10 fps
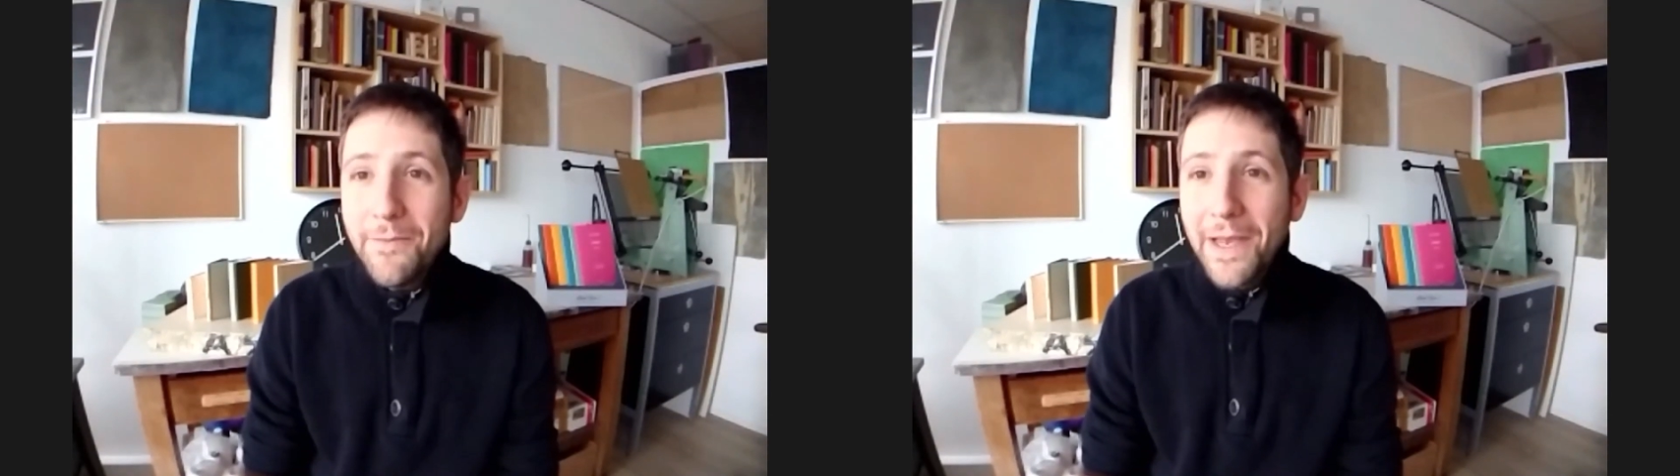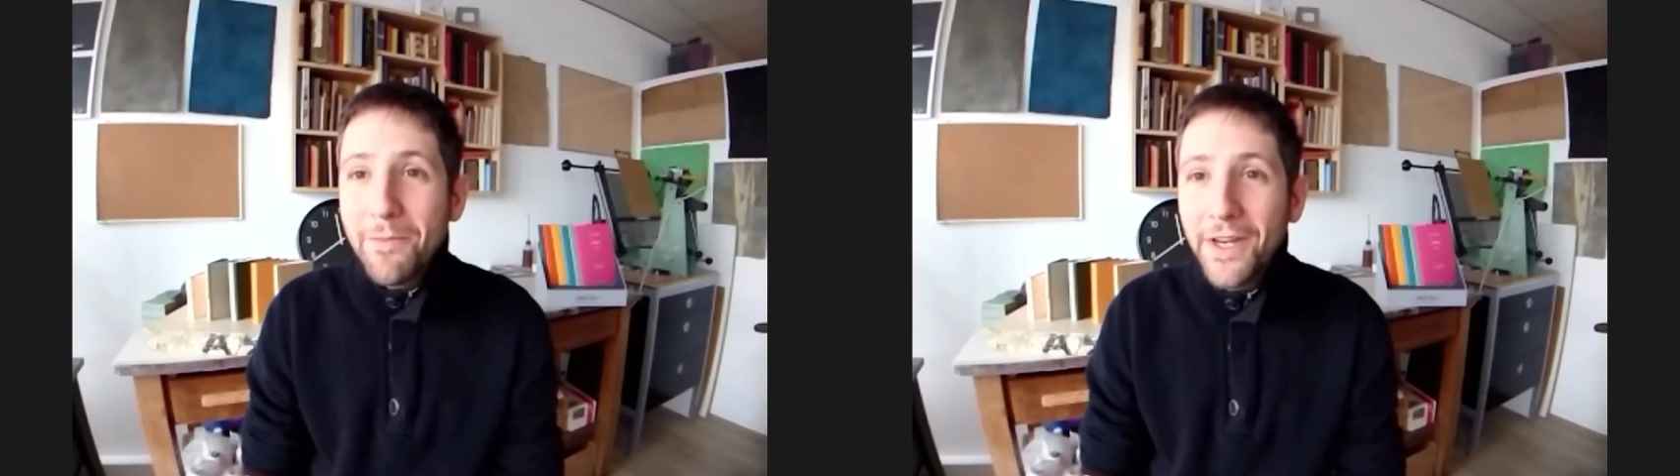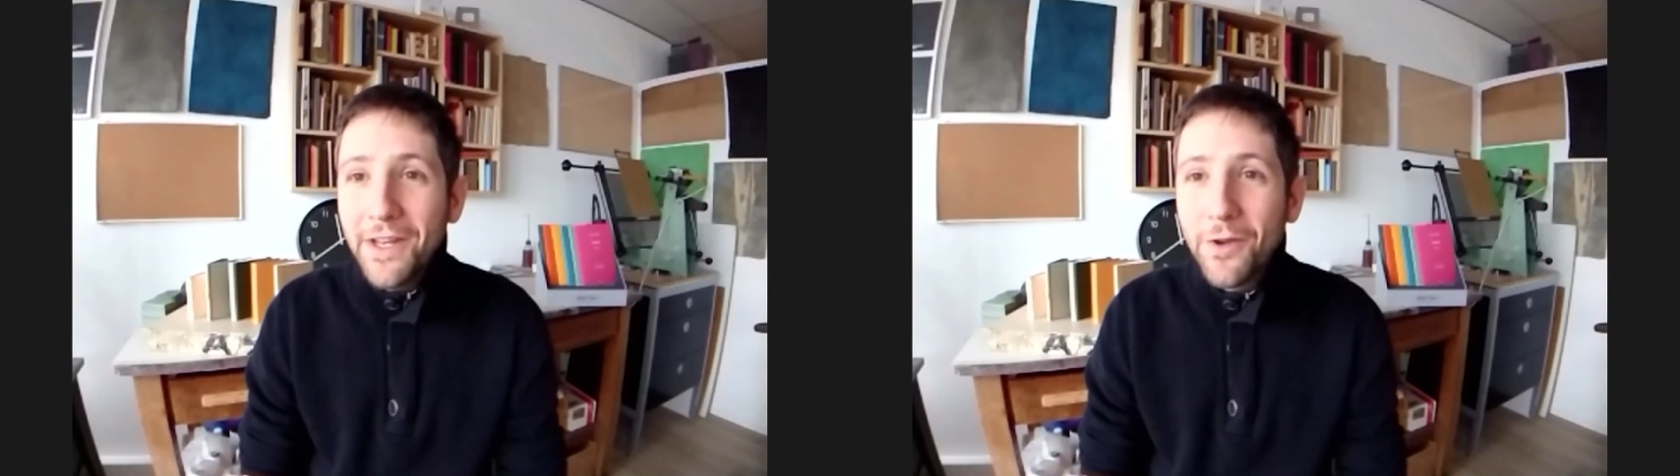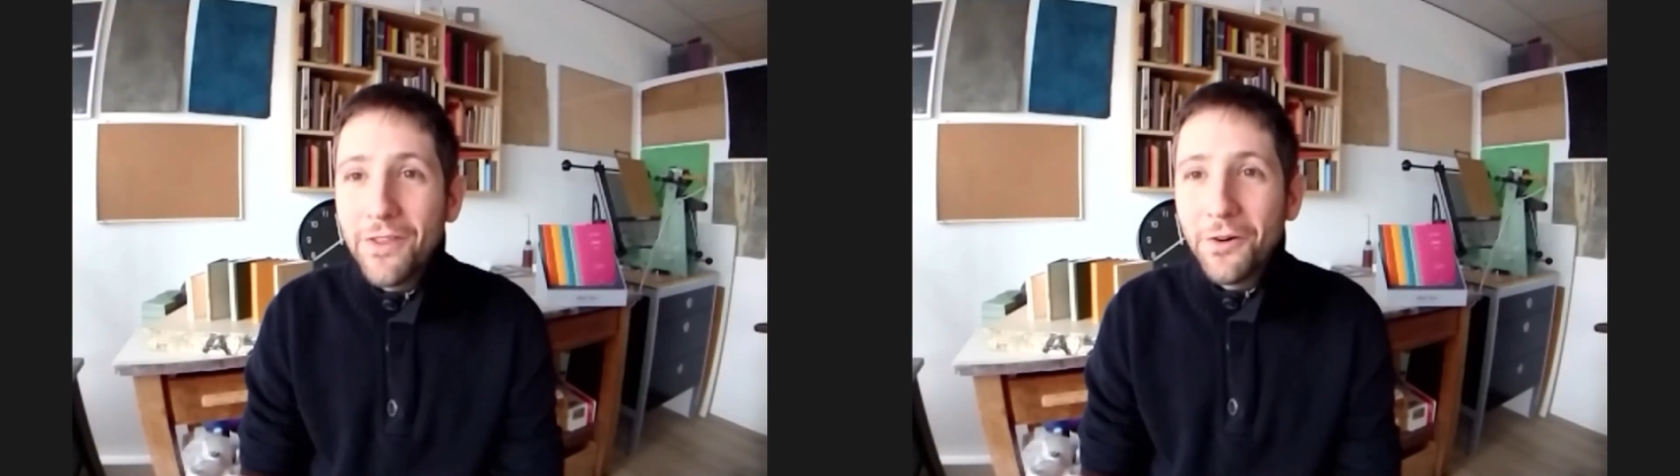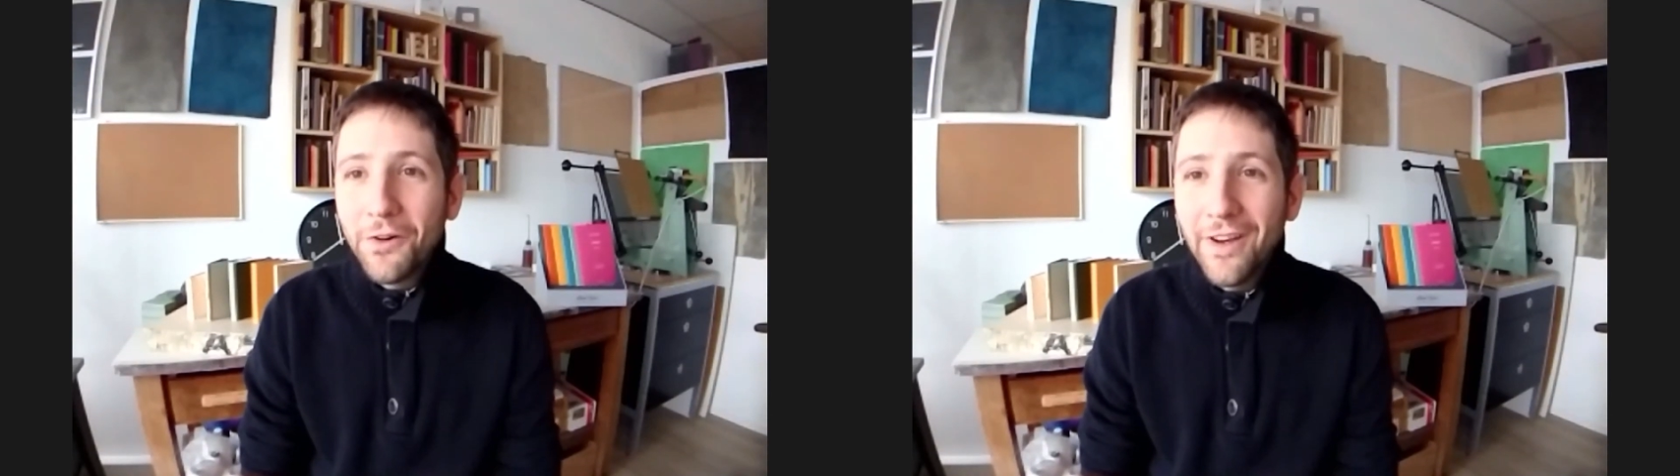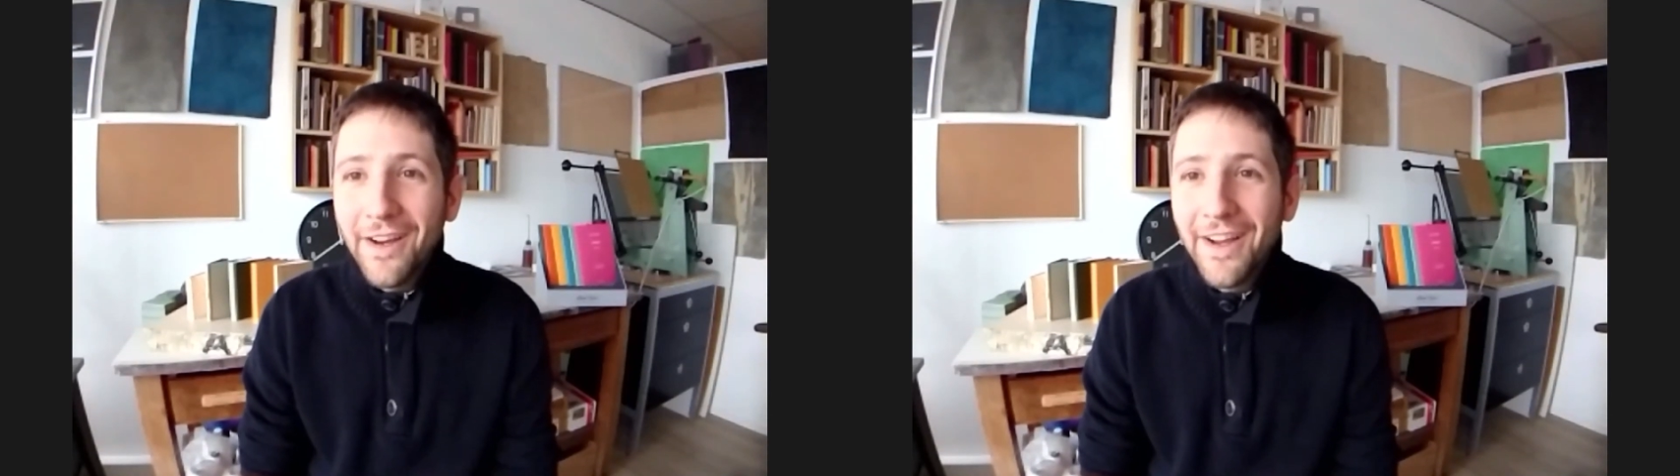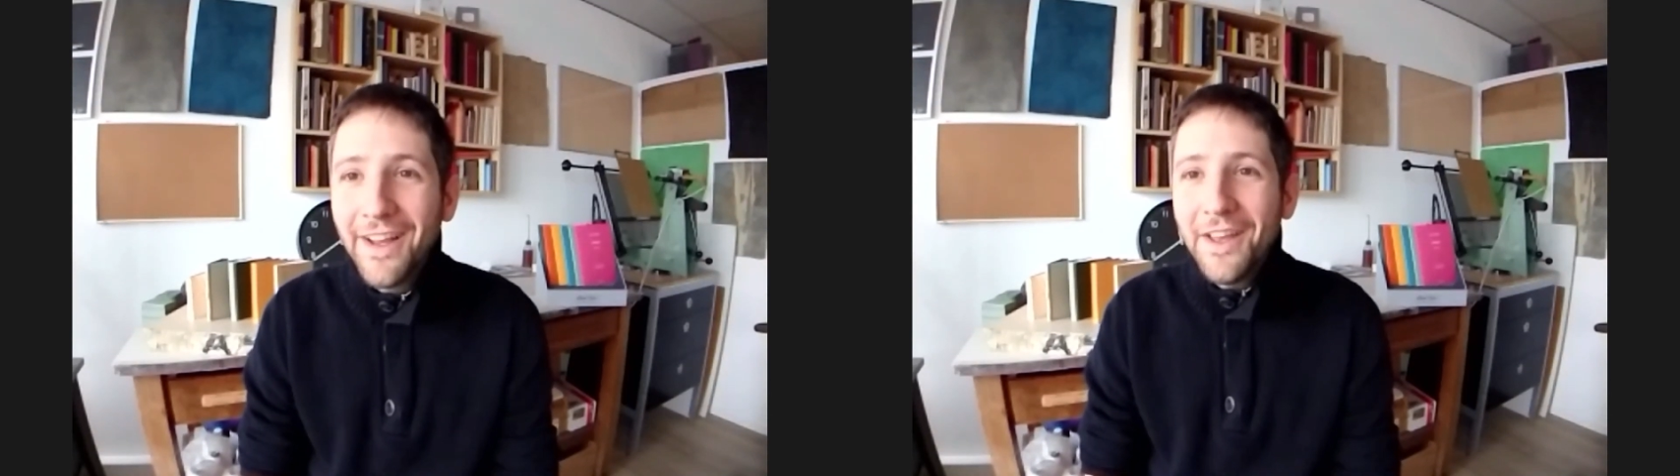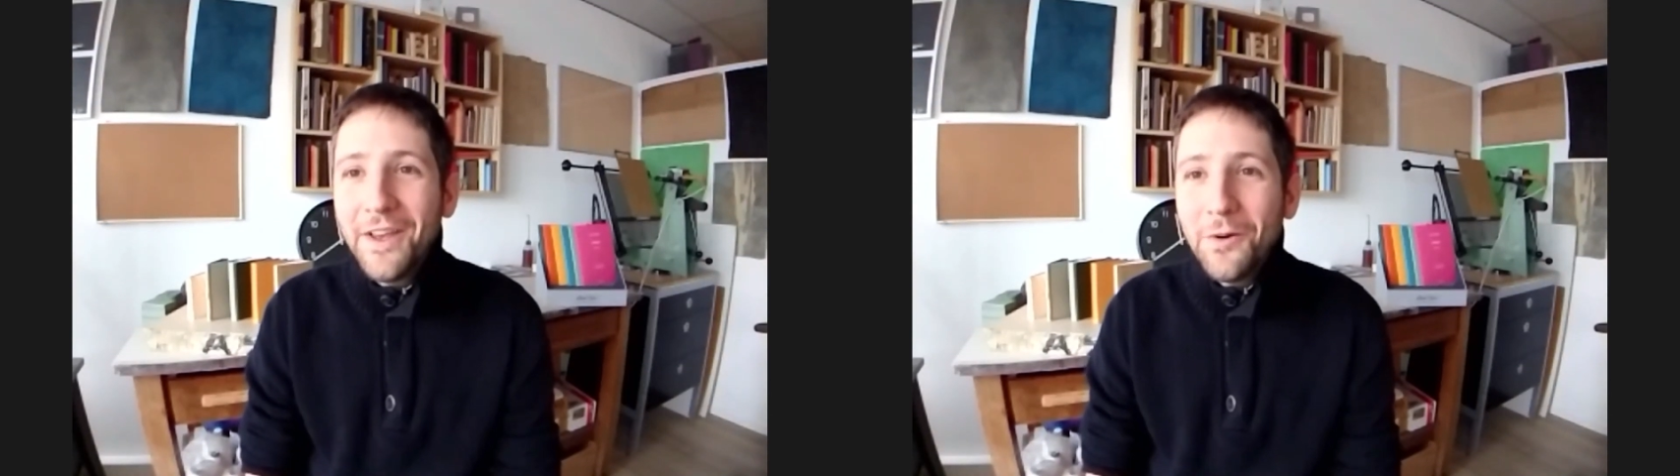make money with your